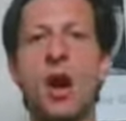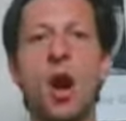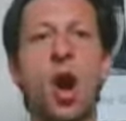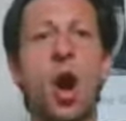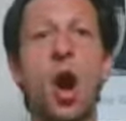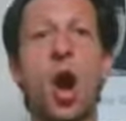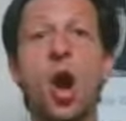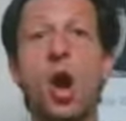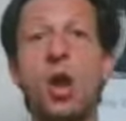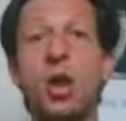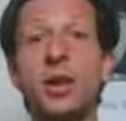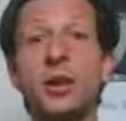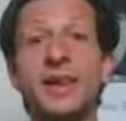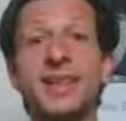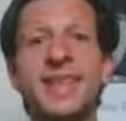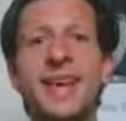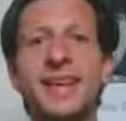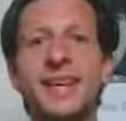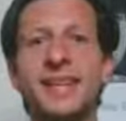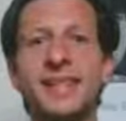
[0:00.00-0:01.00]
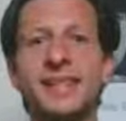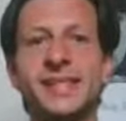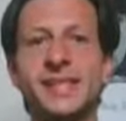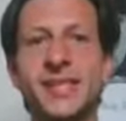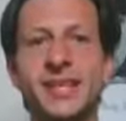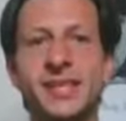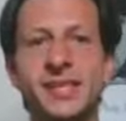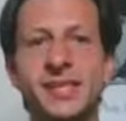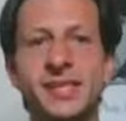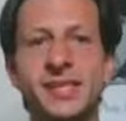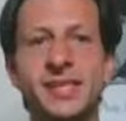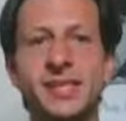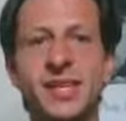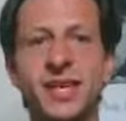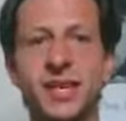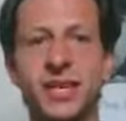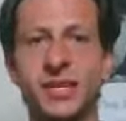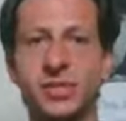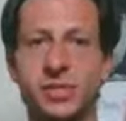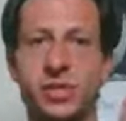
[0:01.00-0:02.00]
all that exists
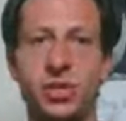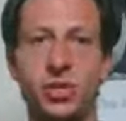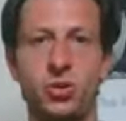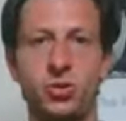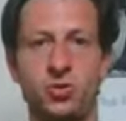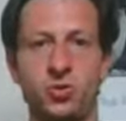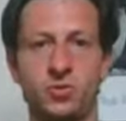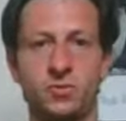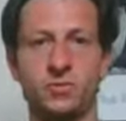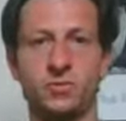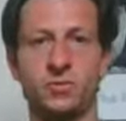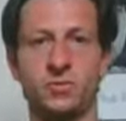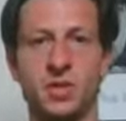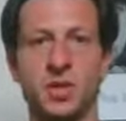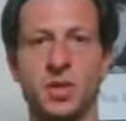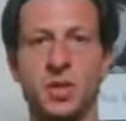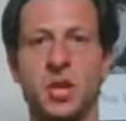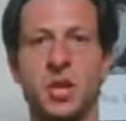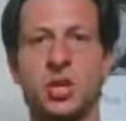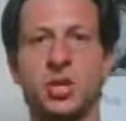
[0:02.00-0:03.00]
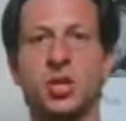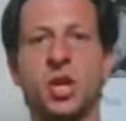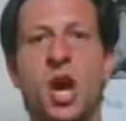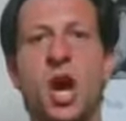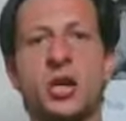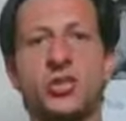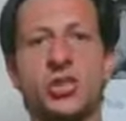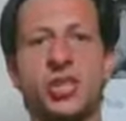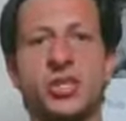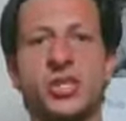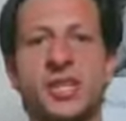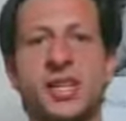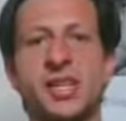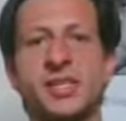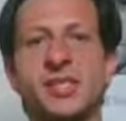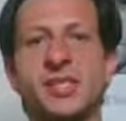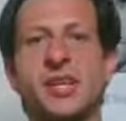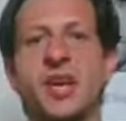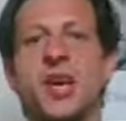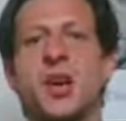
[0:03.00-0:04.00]
is you.
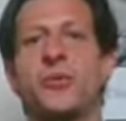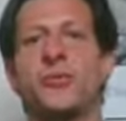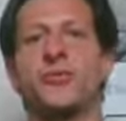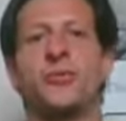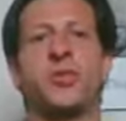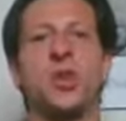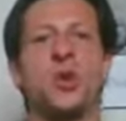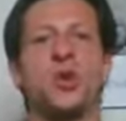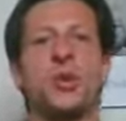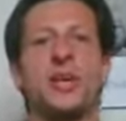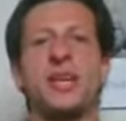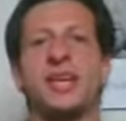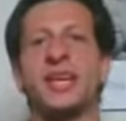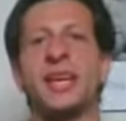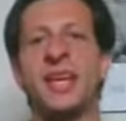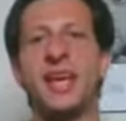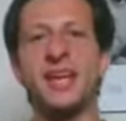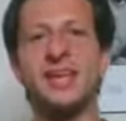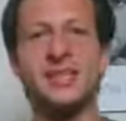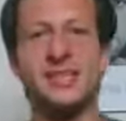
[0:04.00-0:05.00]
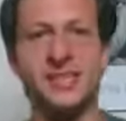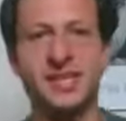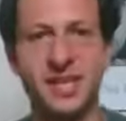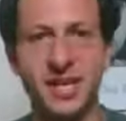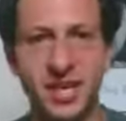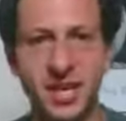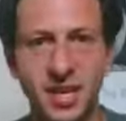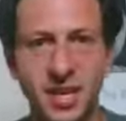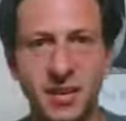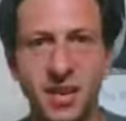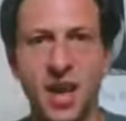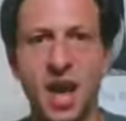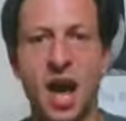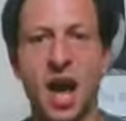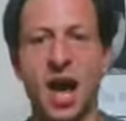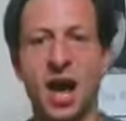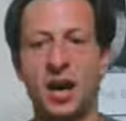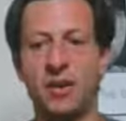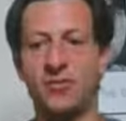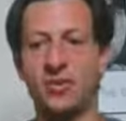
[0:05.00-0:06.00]
Consciousness floating in a sea
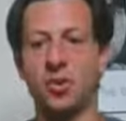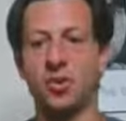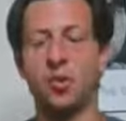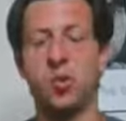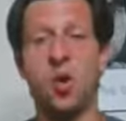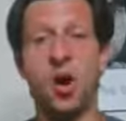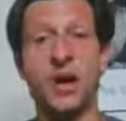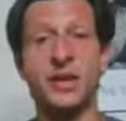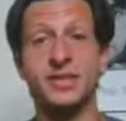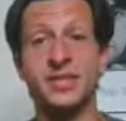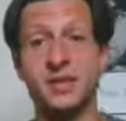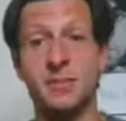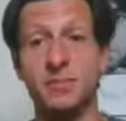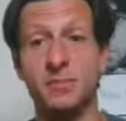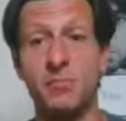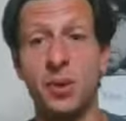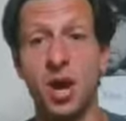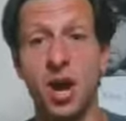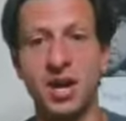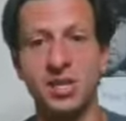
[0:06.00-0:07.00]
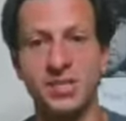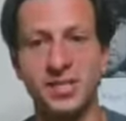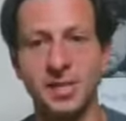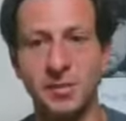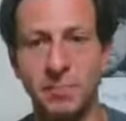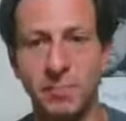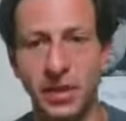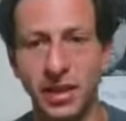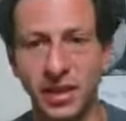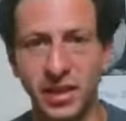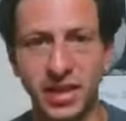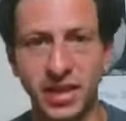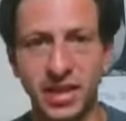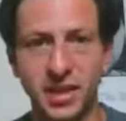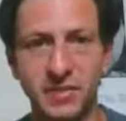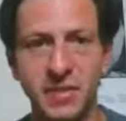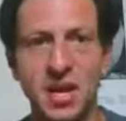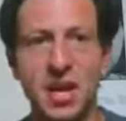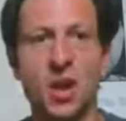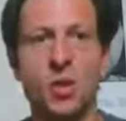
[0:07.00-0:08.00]
of quantum
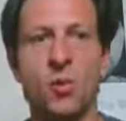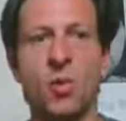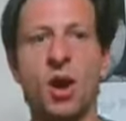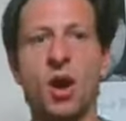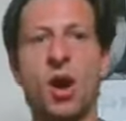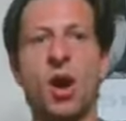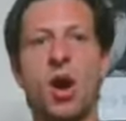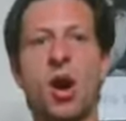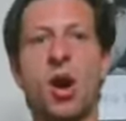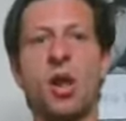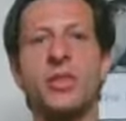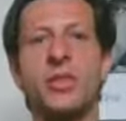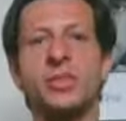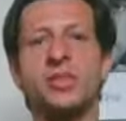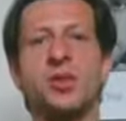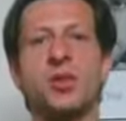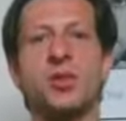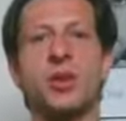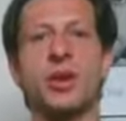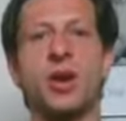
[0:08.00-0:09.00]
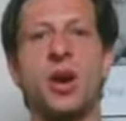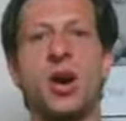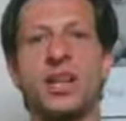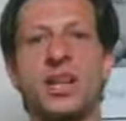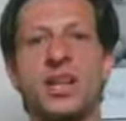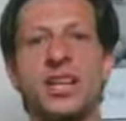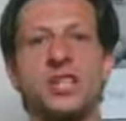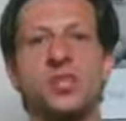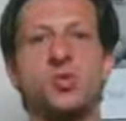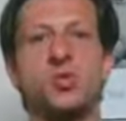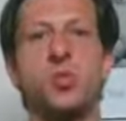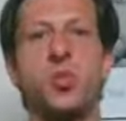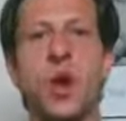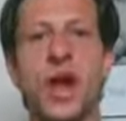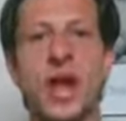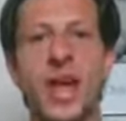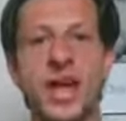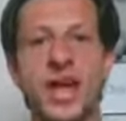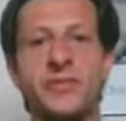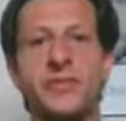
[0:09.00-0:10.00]
possibility, where all that's going on is
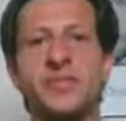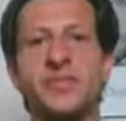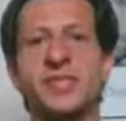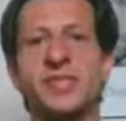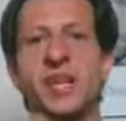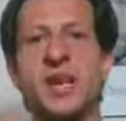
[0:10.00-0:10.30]
waves